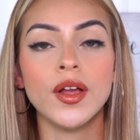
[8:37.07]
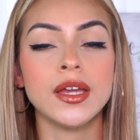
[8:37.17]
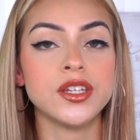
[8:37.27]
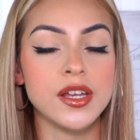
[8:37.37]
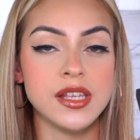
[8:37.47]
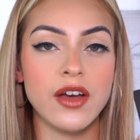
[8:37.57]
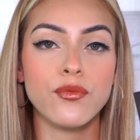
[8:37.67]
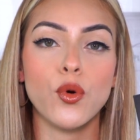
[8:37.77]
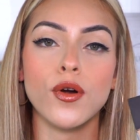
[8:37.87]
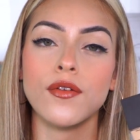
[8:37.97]
It does have
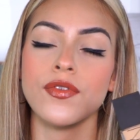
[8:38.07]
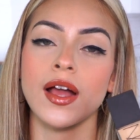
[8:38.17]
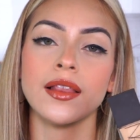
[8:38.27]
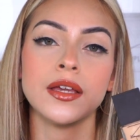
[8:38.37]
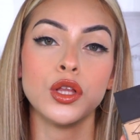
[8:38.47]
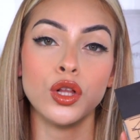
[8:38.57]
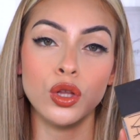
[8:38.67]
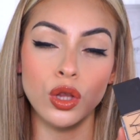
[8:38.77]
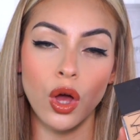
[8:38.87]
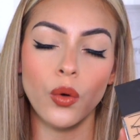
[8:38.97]
more of that like
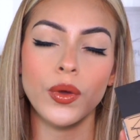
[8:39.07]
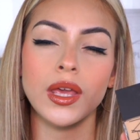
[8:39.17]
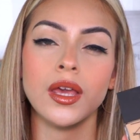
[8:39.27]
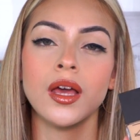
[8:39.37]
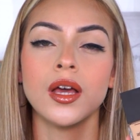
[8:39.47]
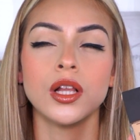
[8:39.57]
glowy,